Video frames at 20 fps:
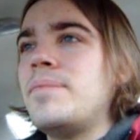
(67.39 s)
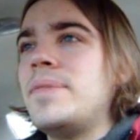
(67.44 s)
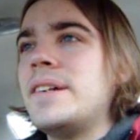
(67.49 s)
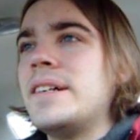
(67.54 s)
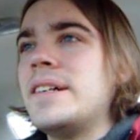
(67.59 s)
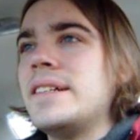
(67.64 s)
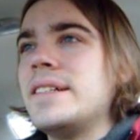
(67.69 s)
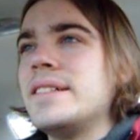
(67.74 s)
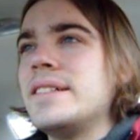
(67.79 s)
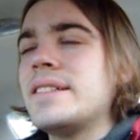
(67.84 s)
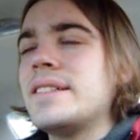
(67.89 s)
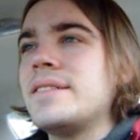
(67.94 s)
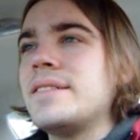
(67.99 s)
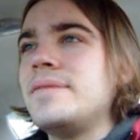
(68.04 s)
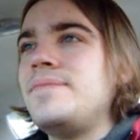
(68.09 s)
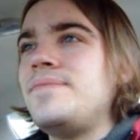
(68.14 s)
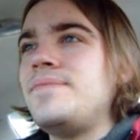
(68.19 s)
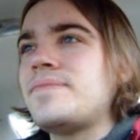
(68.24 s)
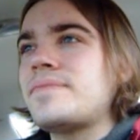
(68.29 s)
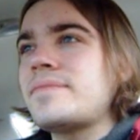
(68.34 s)
But
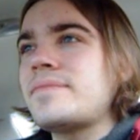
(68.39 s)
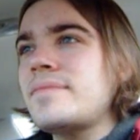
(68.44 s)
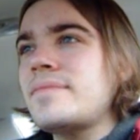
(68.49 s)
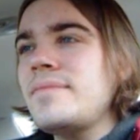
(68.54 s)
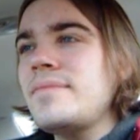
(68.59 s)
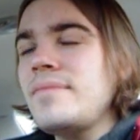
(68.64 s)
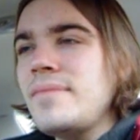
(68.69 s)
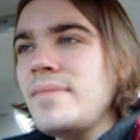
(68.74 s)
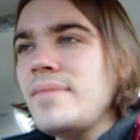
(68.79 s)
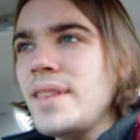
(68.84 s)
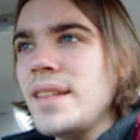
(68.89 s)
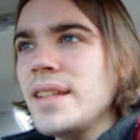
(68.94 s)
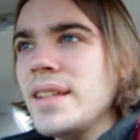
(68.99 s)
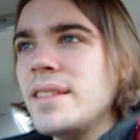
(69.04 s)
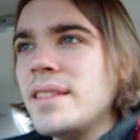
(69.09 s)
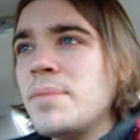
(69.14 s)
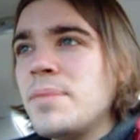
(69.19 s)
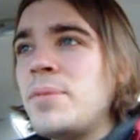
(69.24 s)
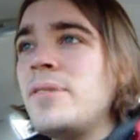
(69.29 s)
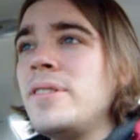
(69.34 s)

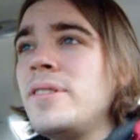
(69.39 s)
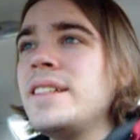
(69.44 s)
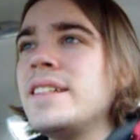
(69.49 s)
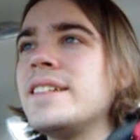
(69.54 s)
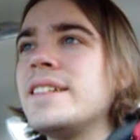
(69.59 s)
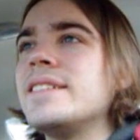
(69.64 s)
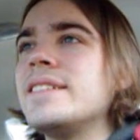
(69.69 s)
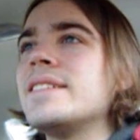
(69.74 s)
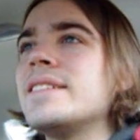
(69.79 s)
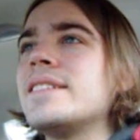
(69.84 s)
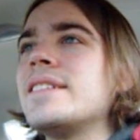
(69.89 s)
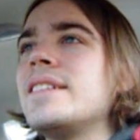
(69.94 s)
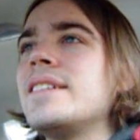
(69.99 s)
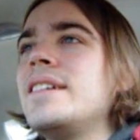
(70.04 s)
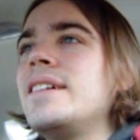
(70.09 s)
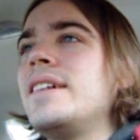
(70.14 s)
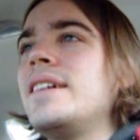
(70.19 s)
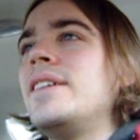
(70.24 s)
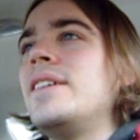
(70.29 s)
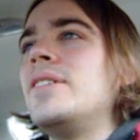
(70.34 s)
the point is,
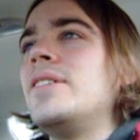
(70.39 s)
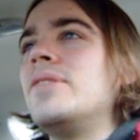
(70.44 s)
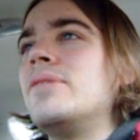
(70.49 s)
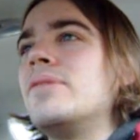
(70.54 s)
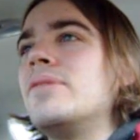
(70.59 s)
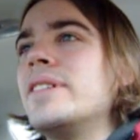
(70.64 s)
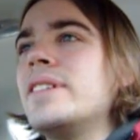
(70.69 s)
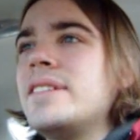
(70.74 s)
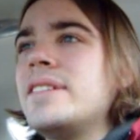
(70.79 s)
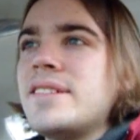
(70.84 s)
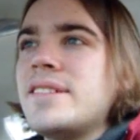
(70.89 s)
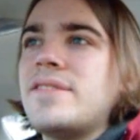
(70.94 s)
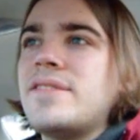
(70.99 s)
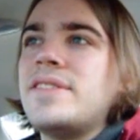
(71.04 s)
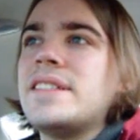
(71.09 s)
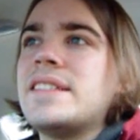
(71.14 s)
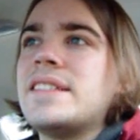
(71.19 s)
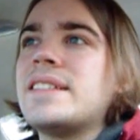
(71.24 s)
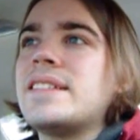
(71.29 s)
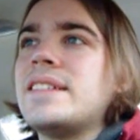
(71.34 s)
Windows
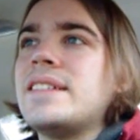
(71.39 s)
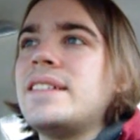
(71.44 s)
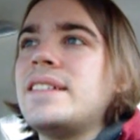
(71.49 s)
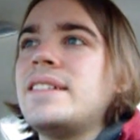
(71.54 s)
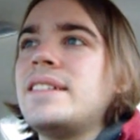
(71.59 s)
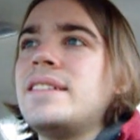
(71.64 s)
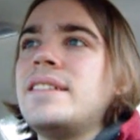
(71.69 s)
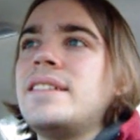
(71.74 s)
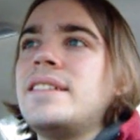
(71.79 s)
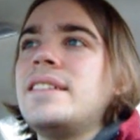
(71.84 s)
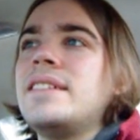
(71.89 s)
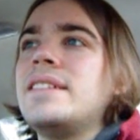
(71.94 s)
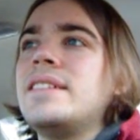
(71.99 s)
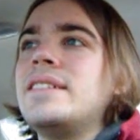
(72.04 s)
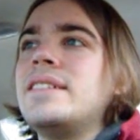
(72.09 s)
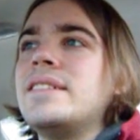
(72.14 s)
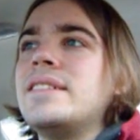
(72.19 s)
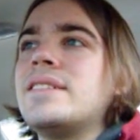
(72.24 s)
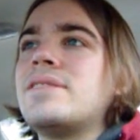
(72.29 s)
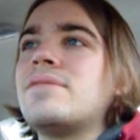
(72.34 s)
Vista
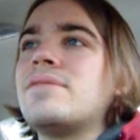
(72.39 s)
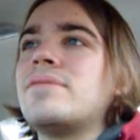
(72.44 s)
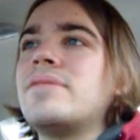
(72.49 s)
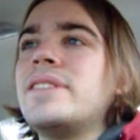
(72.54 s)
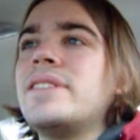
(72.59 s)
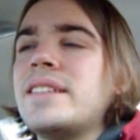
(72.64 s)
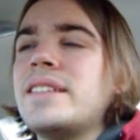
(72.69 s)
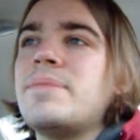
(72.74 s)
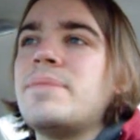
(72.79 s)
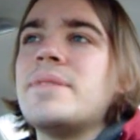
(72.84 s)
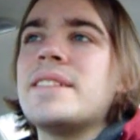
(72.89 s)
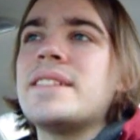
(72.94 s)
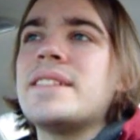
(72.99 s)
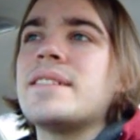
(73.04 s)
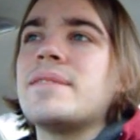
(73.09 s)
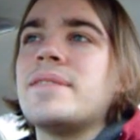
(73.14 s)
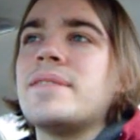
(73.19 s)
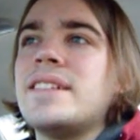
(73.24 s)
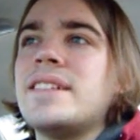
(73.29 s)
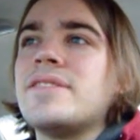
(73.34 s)
is really
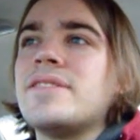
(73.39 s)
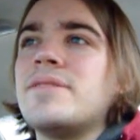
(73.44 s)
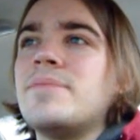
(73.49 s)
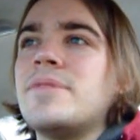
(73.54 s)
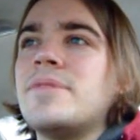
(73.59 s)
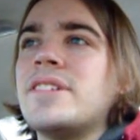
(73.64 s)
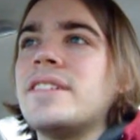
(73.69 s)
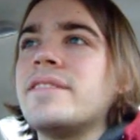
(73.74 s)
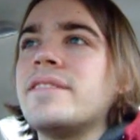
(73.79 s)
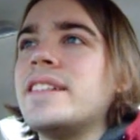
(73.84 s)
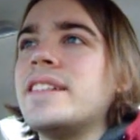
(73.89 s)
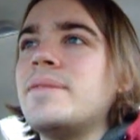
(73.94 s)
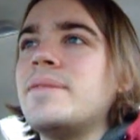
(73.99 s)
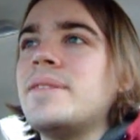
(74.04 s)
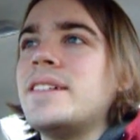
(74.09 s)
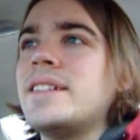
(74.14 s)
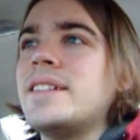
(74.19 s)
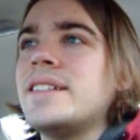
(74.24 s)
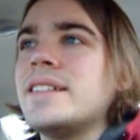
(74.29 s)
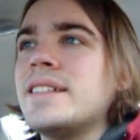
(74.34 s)
pissing me off the more I read
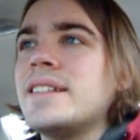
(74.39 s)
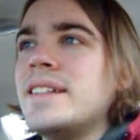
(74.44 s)
about it.